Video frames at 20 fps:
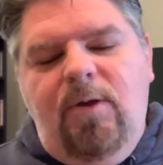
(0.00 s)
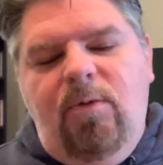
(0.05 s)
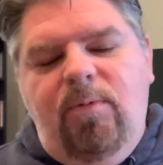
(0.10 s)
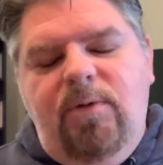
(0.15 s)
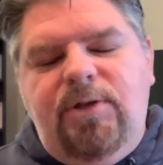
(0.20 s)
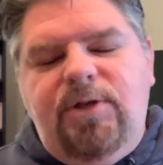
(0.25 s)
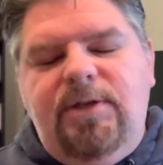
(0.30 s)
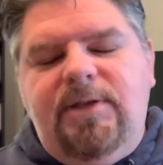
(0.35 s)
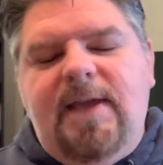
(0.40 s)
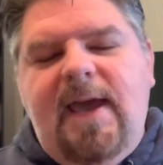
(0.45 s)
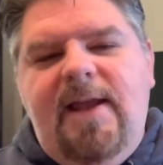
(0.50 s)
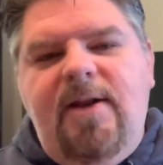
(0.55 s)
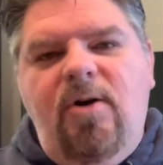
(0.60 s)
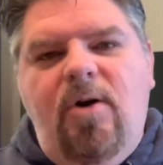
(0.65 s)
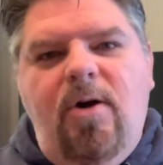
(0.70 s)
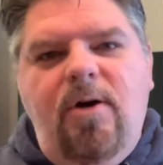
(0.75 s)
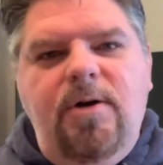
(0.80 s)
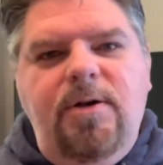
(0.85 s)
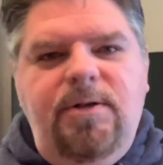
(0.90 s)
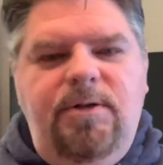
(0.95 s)
which is kind of
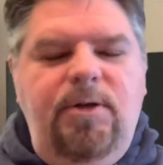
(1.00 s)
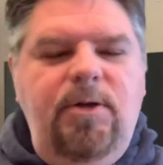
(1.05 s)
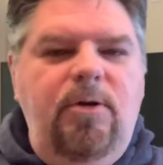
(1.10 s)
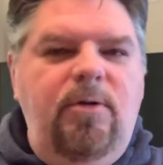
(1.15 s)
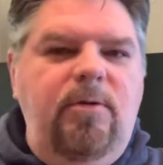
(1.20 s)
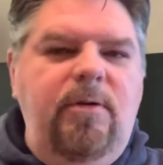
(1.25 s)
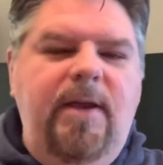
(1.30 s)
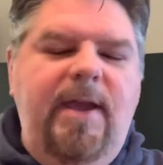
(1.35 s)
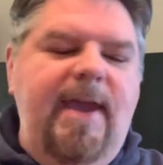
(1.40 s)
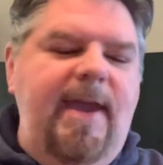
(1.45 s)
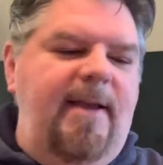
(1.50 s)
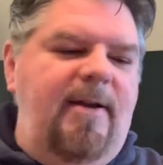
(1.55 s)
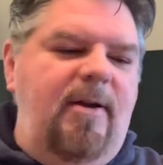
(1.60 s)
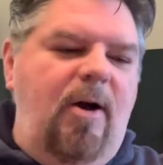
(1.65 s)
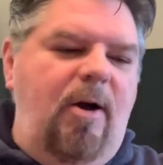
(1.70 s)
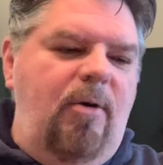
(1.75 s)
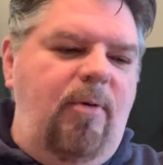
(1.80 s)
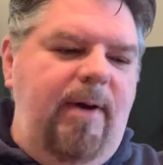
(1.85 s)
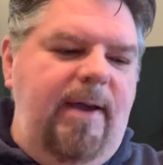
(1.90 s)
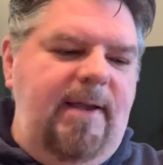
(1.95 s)
hard to do. You can't
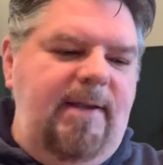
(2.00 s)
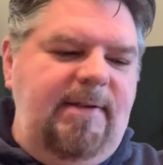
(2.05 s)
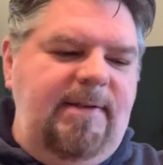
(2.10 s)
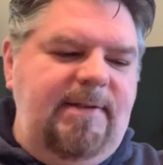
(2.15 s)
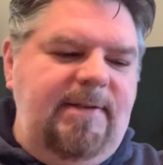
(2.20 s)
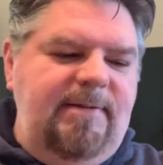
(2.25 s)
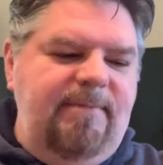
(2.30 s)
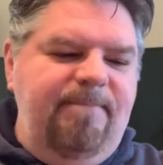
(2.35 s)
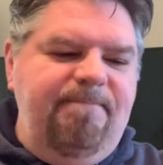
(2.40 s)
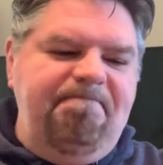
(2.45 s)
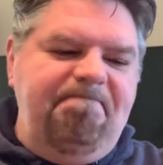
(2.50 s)
always,